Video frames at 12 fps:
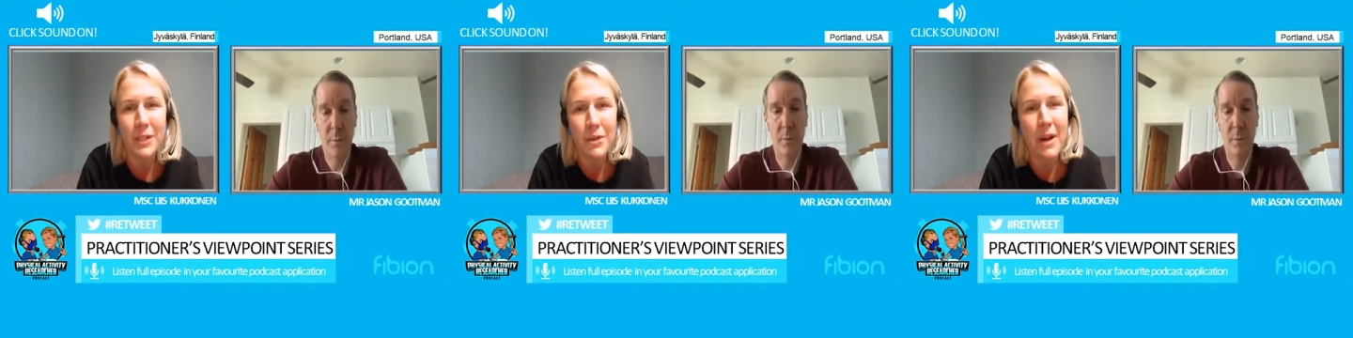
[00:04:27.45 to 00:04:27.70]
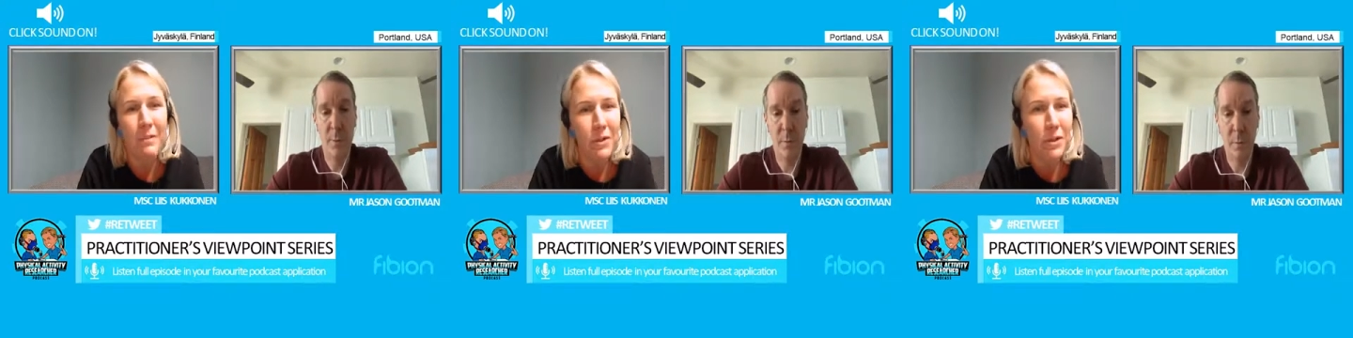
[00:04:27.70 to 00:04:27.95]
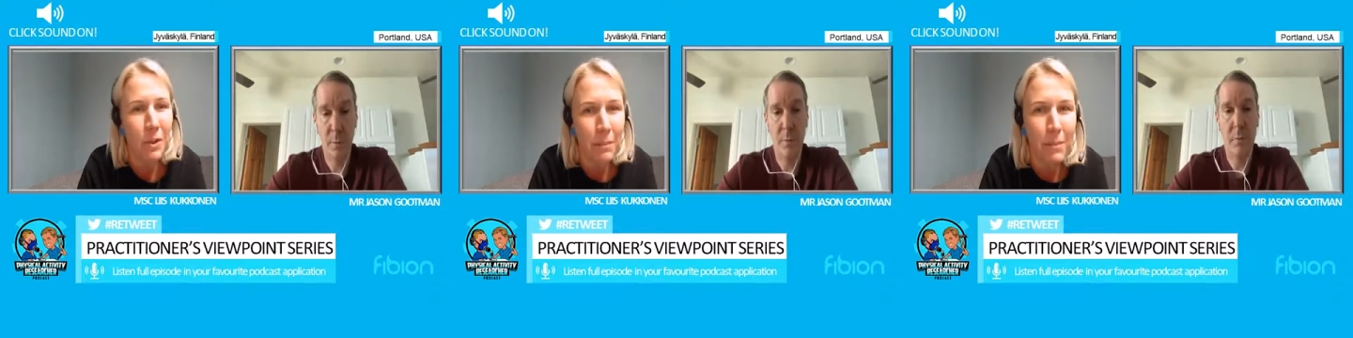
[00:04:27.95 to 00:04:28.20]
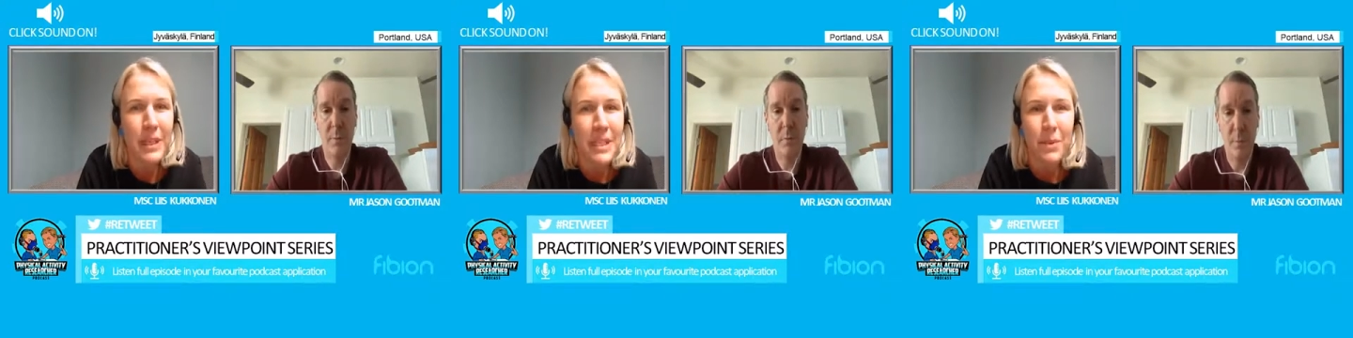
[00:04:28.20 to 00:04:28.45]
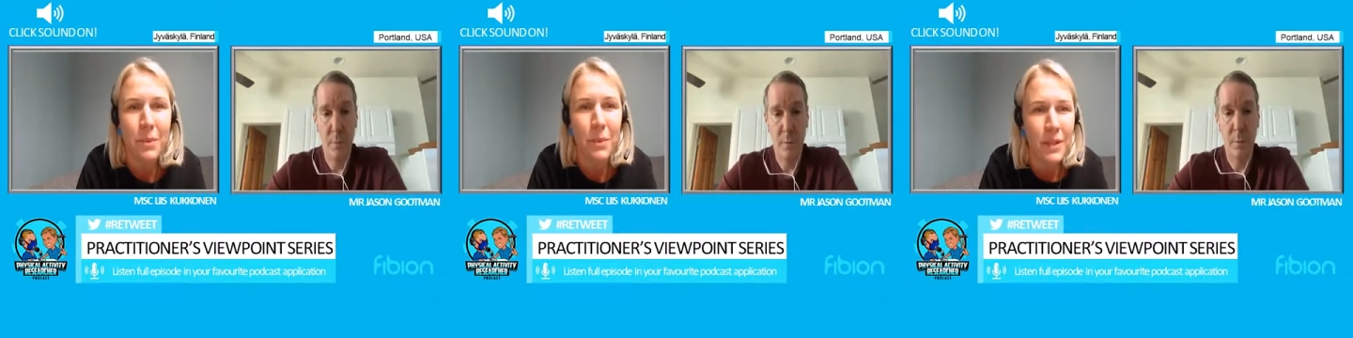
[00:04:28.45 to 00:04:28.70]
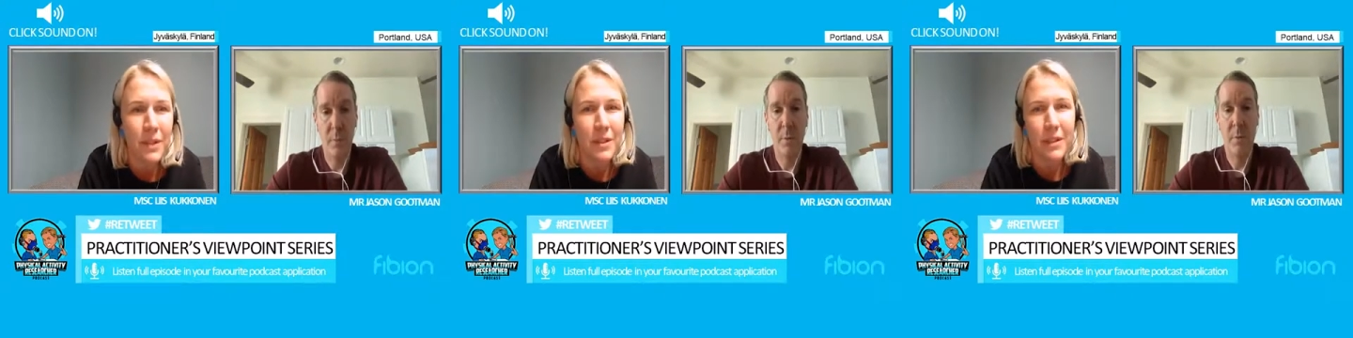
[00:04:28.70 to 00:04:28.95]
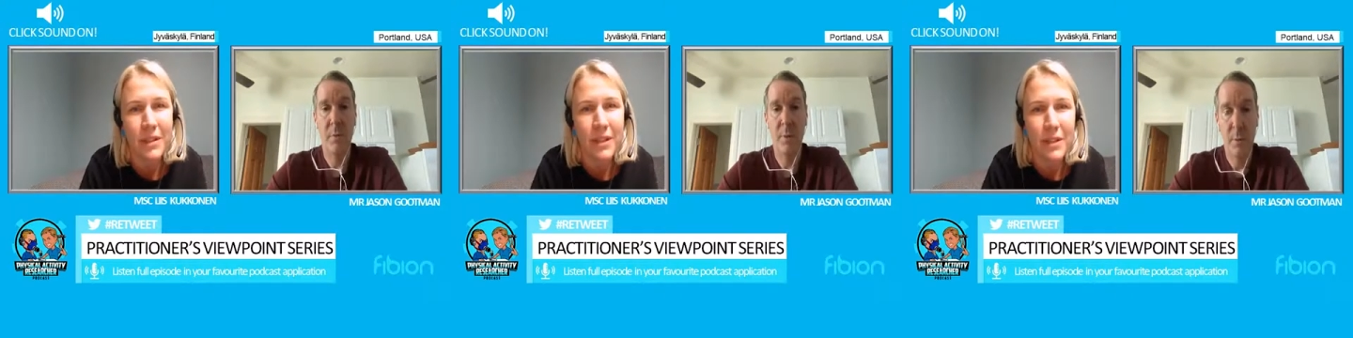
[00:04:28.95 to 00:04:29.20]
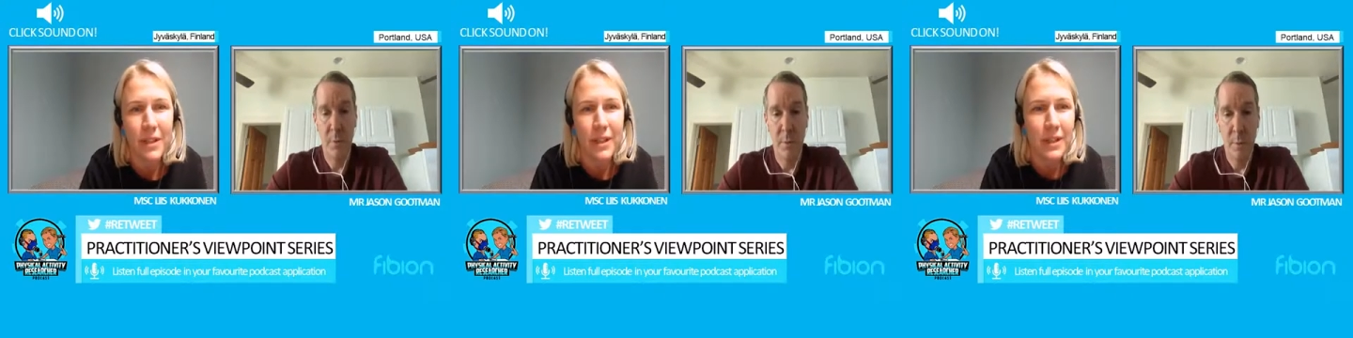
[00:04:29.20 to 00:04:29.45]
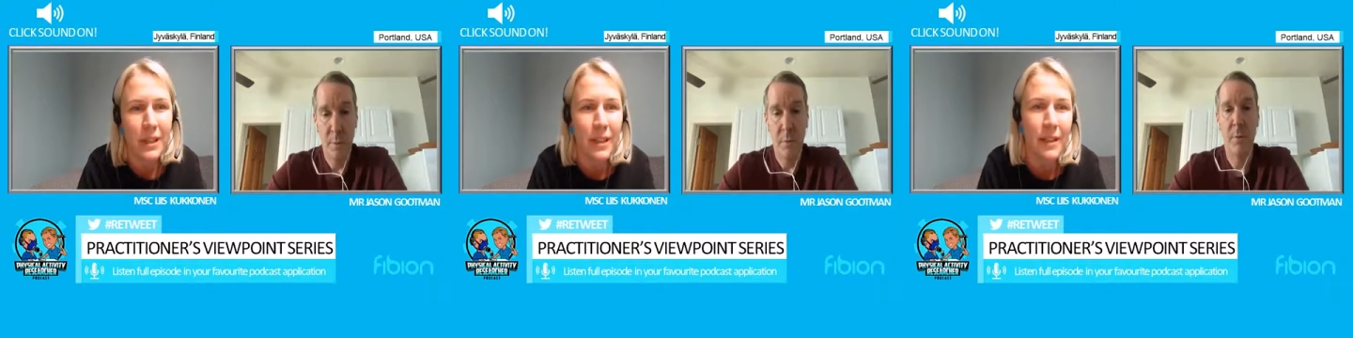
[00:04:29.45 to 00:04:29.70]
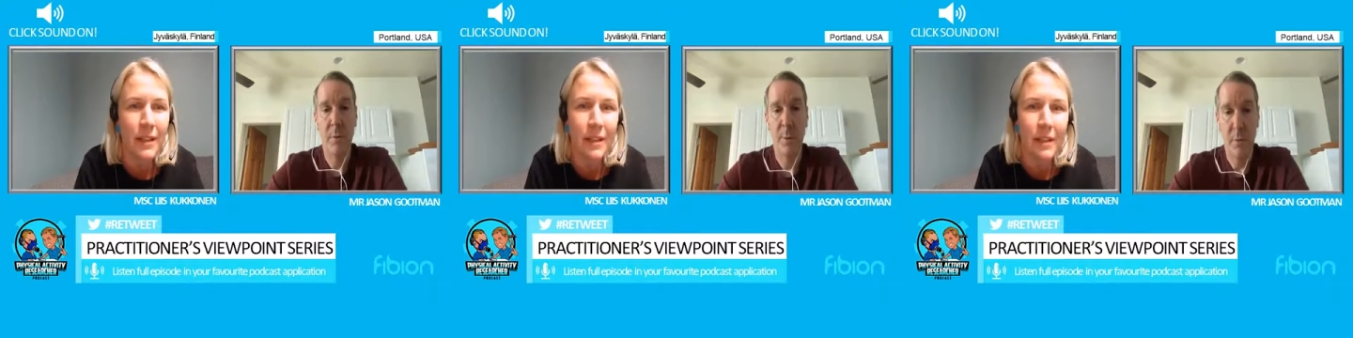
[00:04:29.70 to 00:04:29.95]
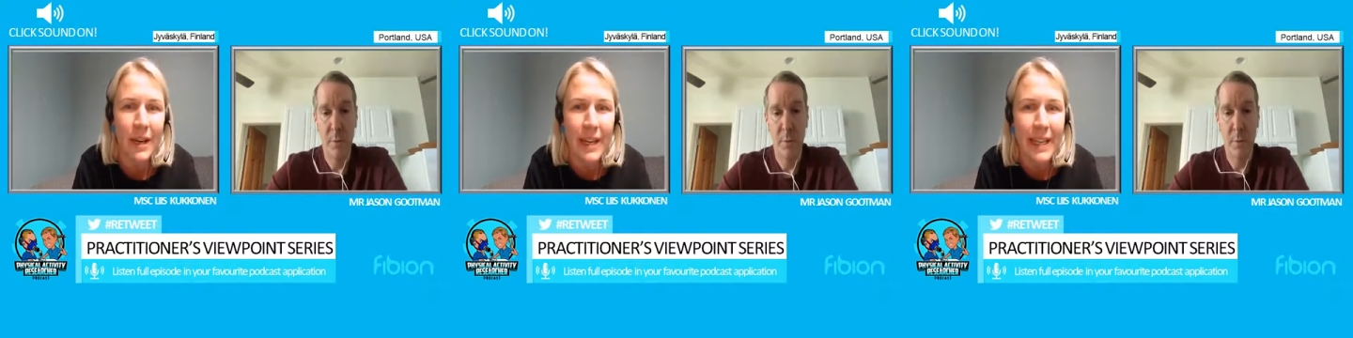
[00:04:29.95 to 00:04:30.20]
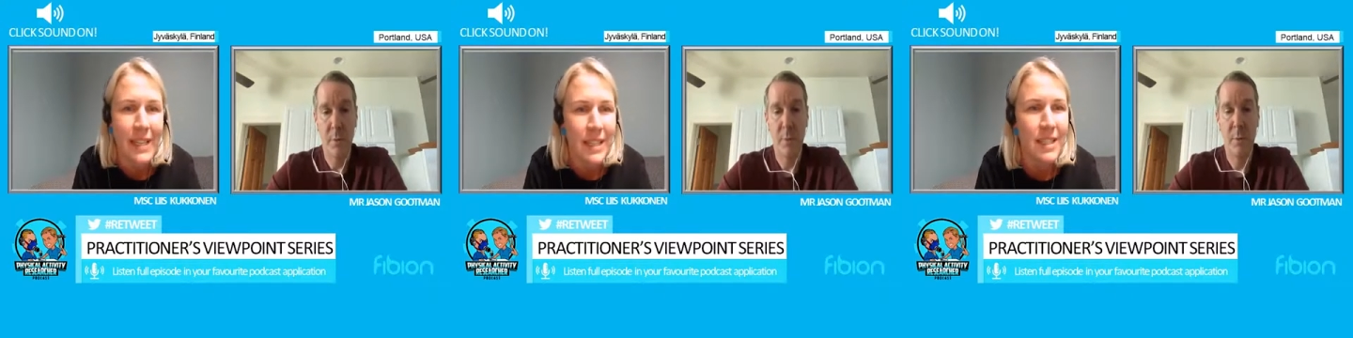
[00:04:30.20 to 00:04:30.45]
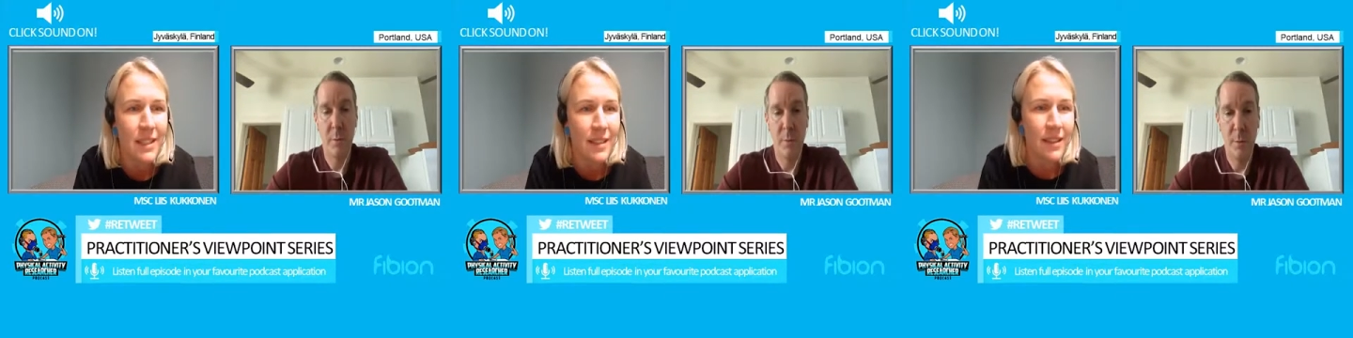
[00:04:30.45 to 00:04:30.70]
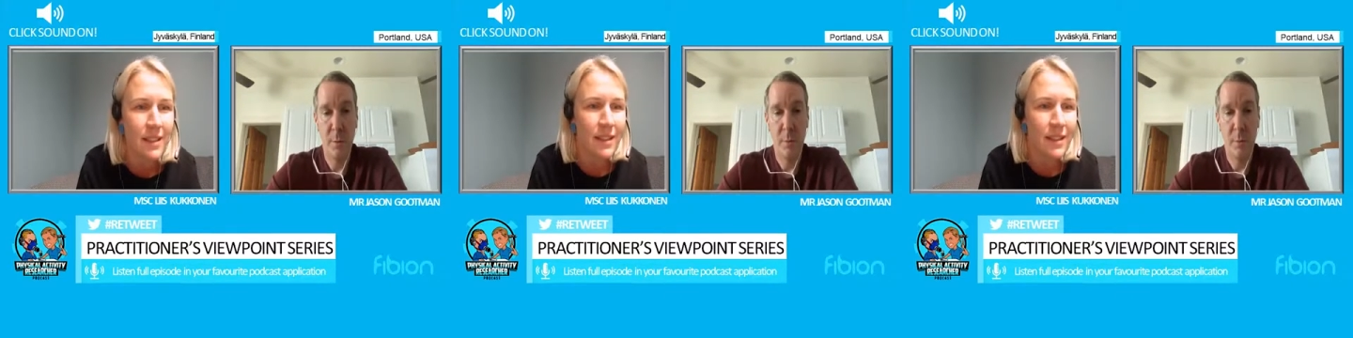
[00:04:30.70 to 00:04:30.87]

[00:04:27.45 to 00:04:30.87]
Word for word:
Speaker 1: you have accomplished with your clients?